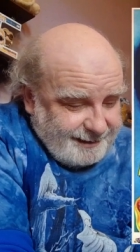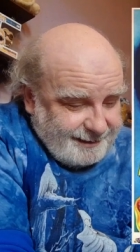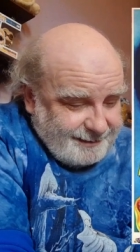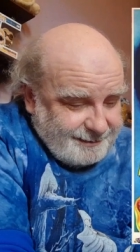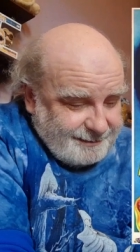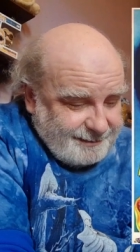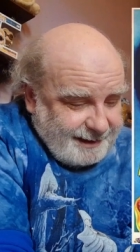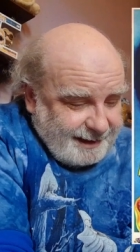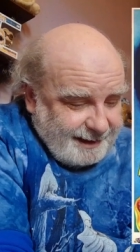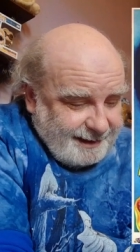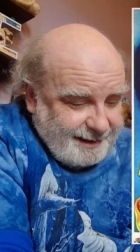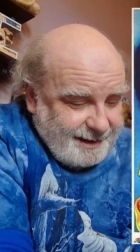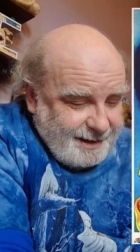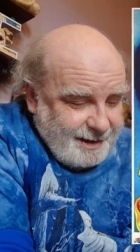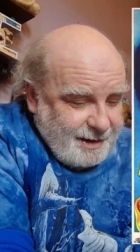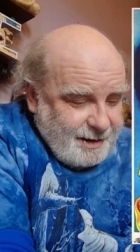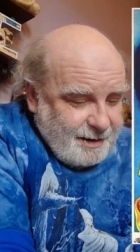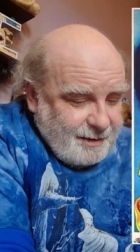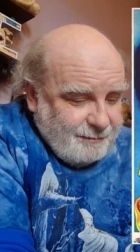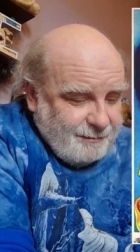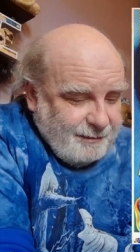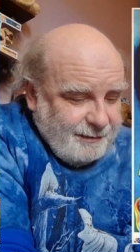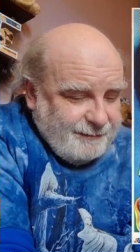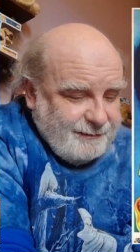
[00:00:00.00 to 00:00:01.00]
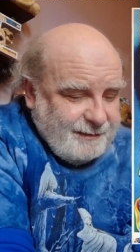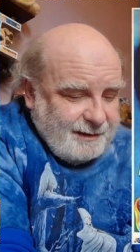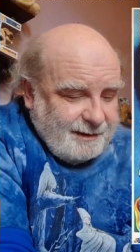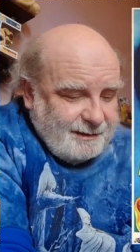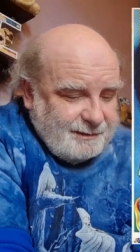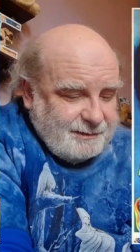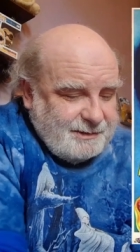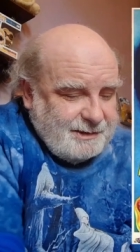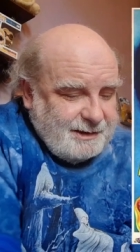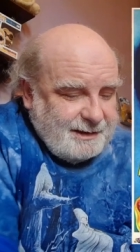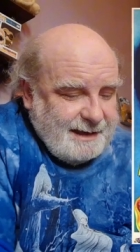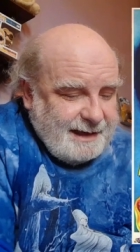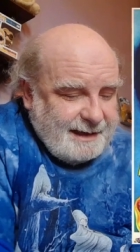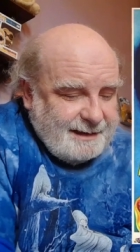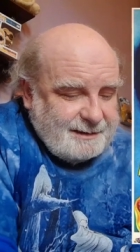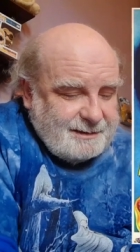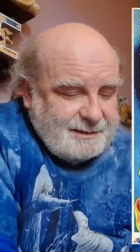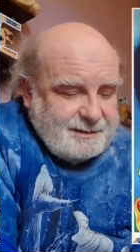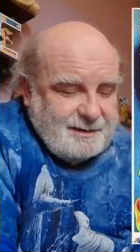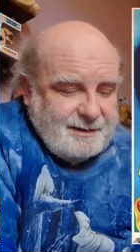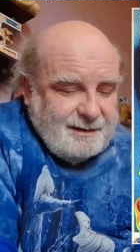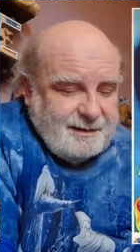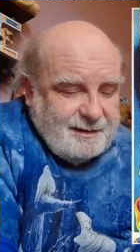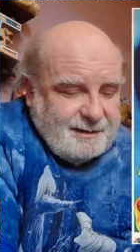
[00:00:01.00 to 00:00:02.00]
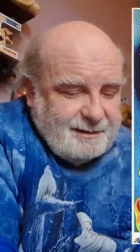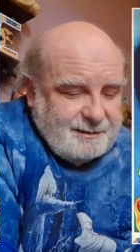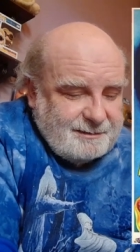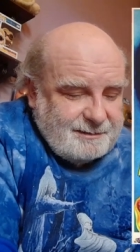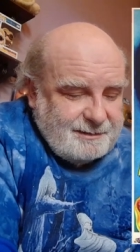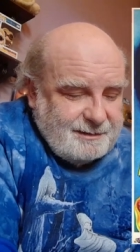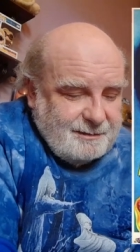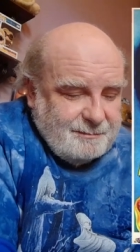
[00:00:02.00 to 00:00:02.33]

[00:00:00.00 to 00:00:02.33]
Okay, we've got Jeanette Scott,